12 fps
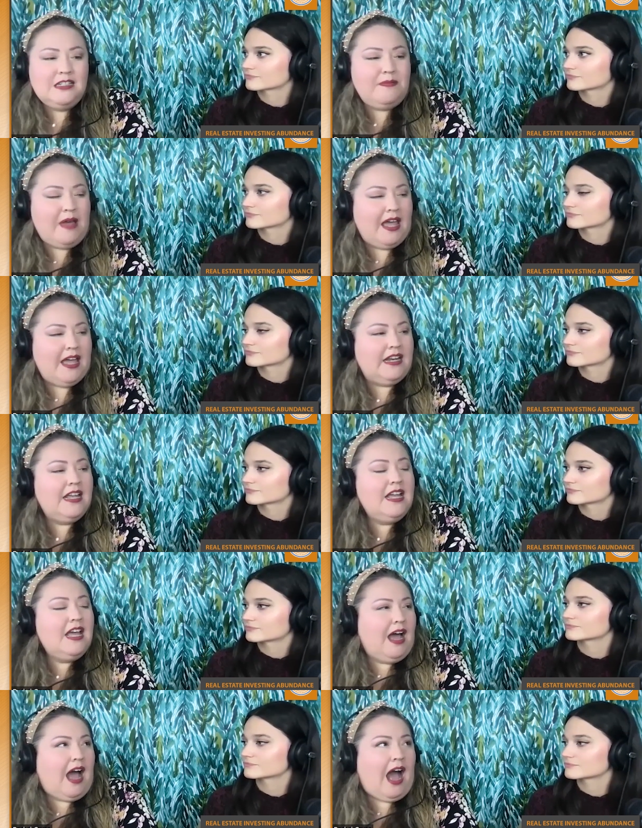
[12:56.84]
Speaker 1: men,
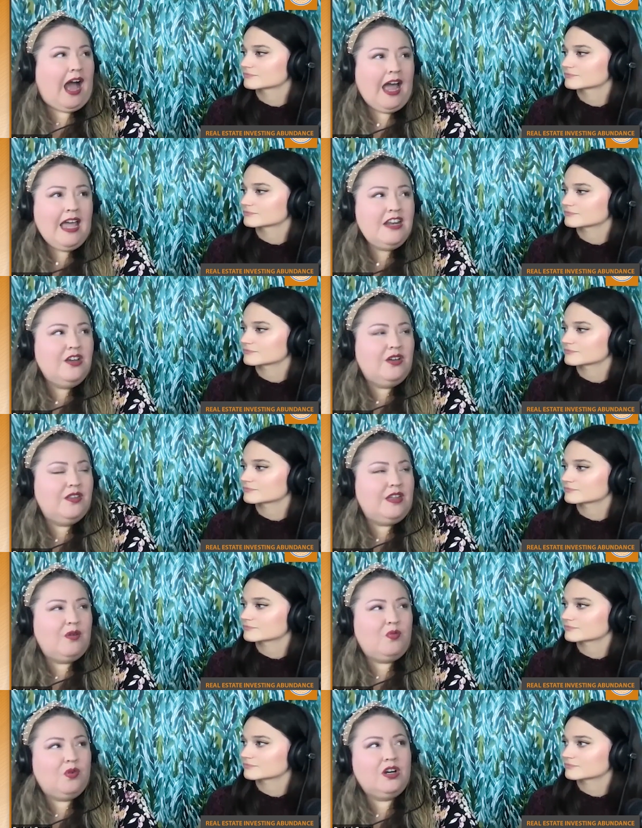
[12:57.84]
I know
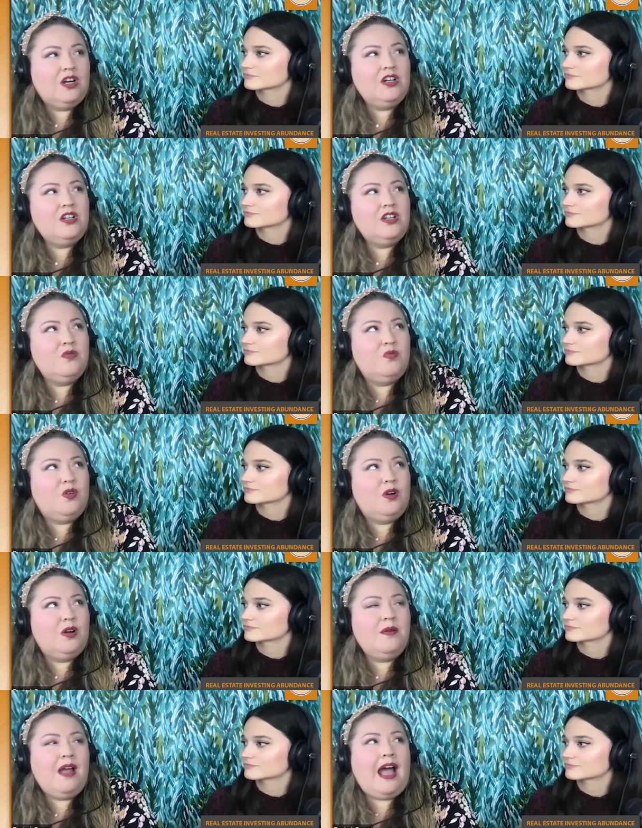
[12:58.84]
that we're
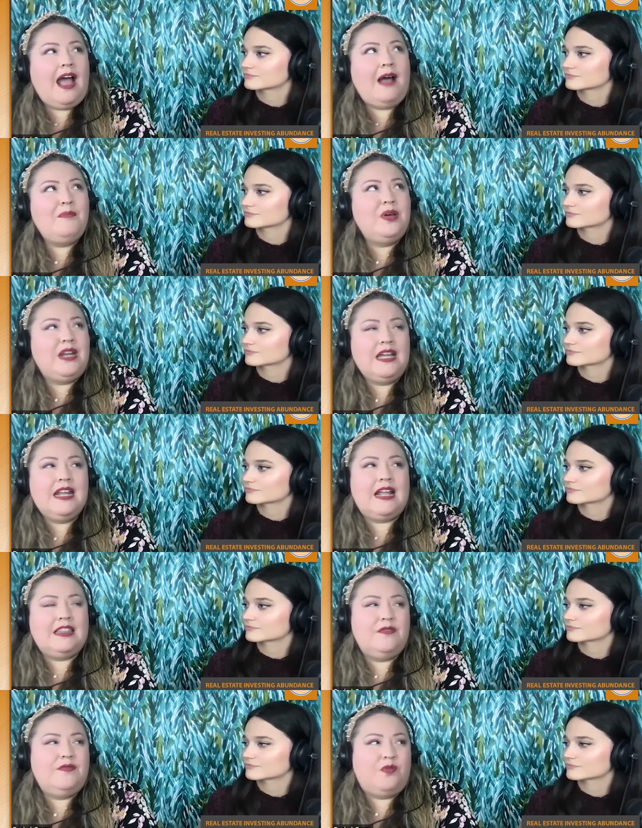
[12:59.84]
we're putting it
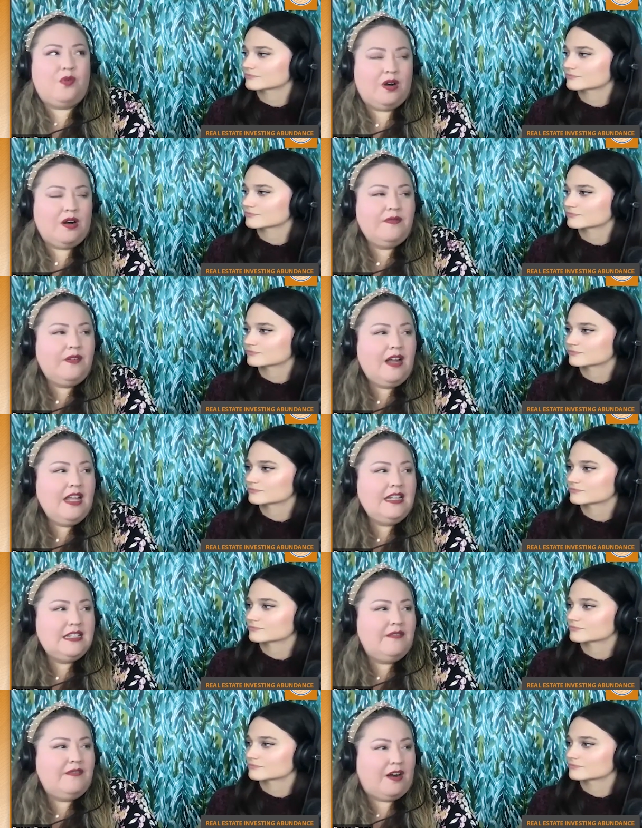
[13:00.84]
at the
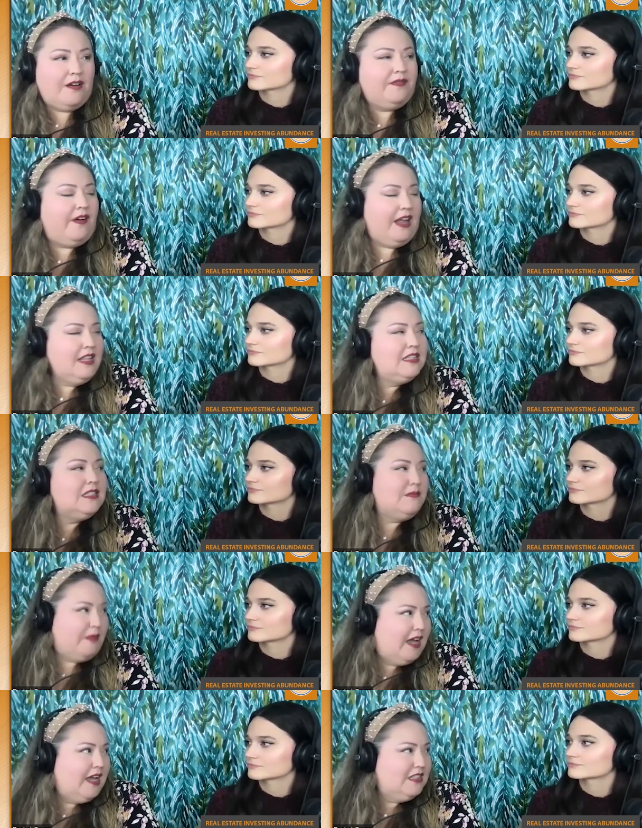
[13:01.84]
forefront of our friends'
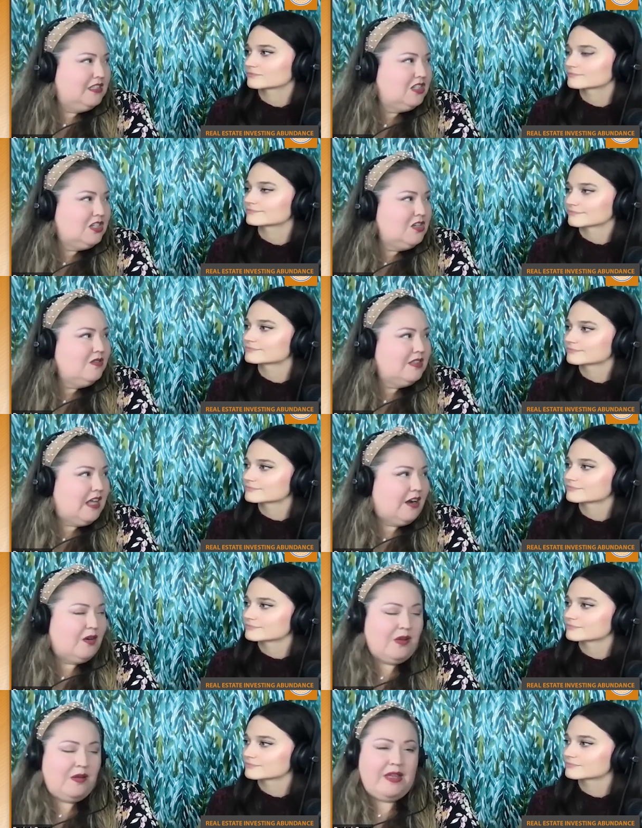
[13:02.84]
minds too that
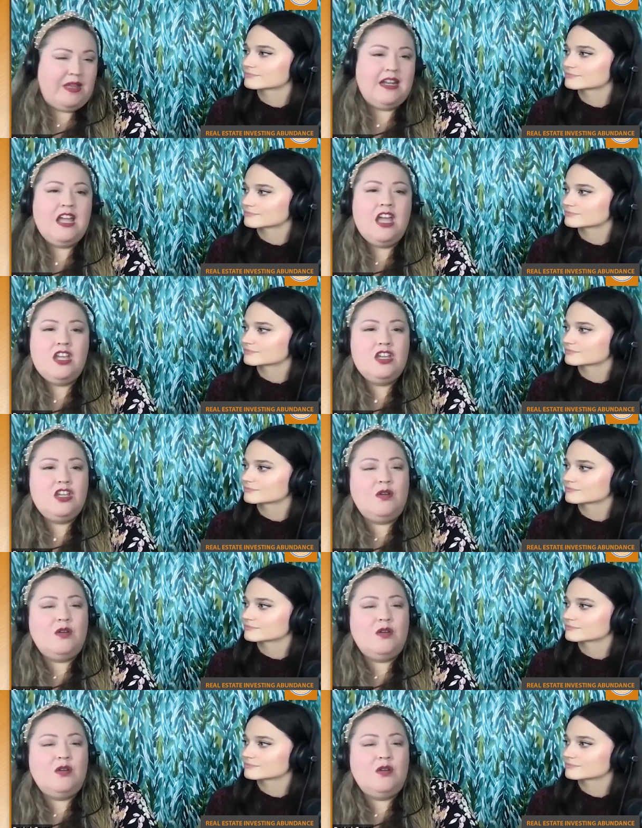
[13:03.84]
are women. You know,